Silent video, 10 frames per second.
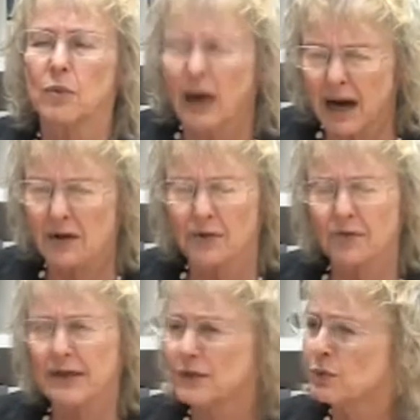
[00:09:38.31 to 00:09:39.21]
wow,
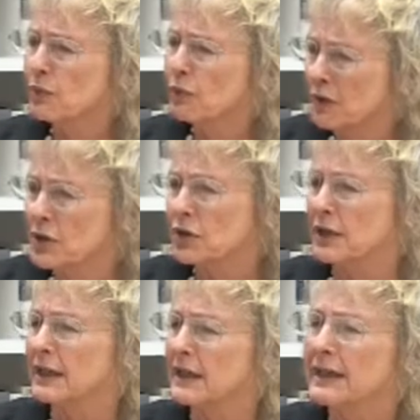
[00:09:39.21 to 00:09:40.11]
that's refreshing.